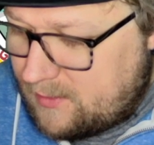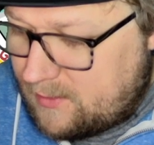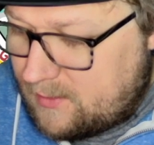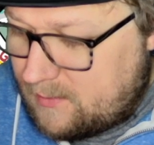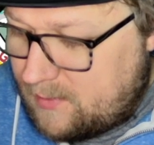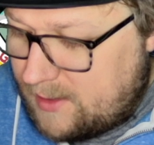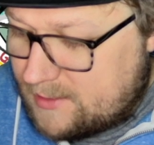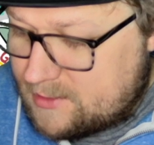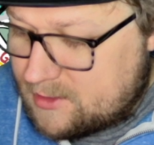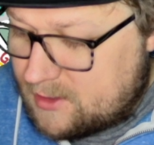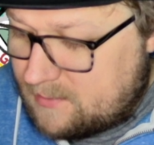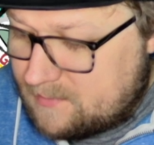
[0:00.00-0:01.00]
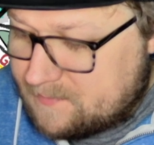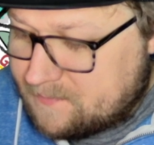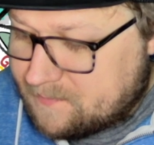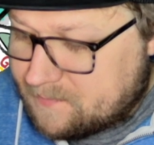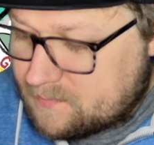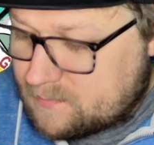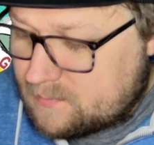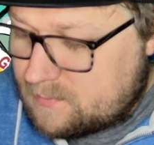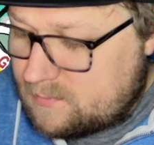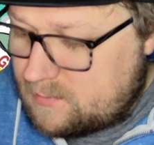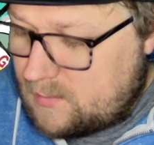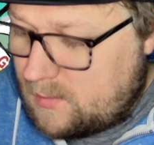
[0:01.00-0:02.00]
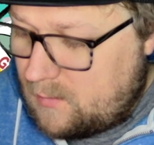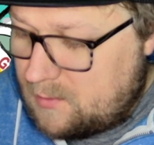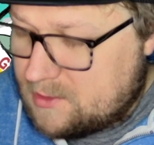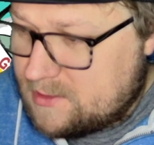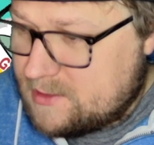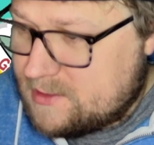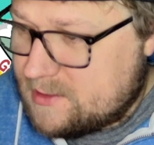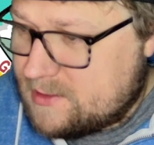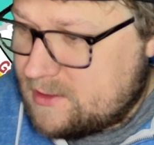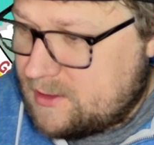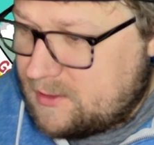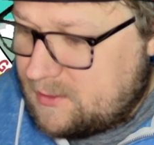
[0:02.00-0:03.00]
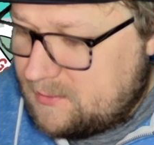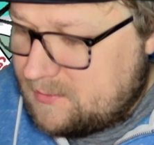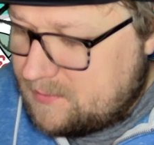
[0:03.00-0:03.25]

the bass drum, which is just a circle,